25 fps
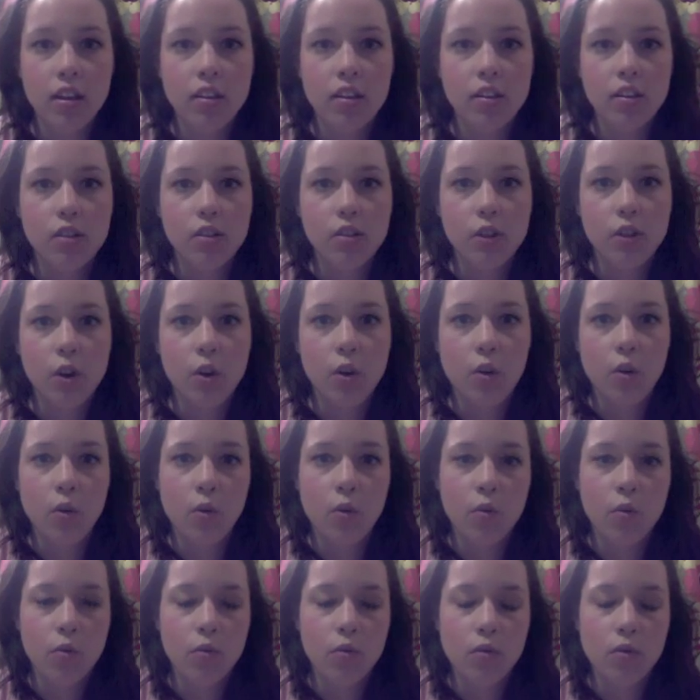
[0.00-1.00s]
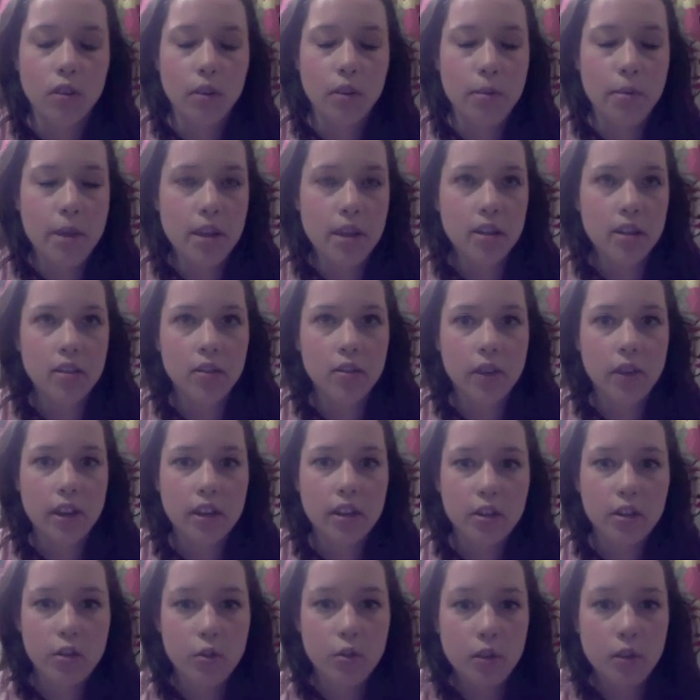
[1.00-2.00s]
So I can
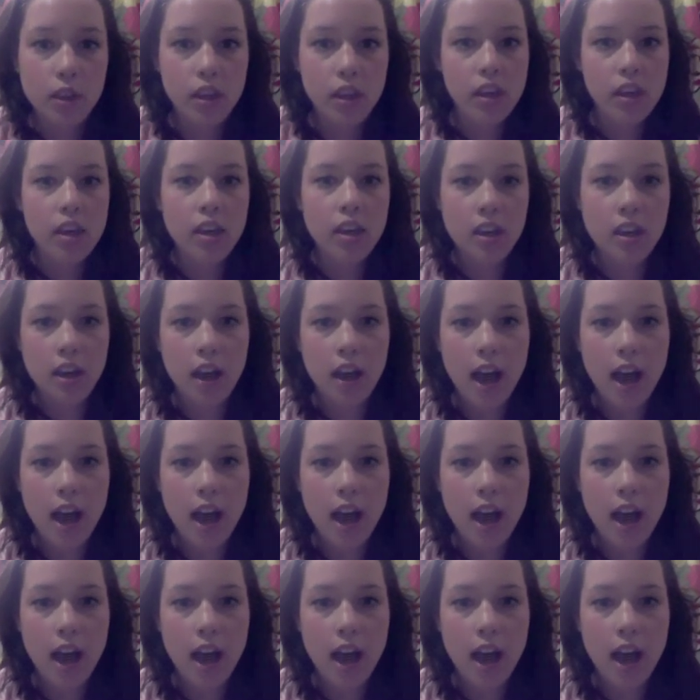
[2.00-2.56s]
do the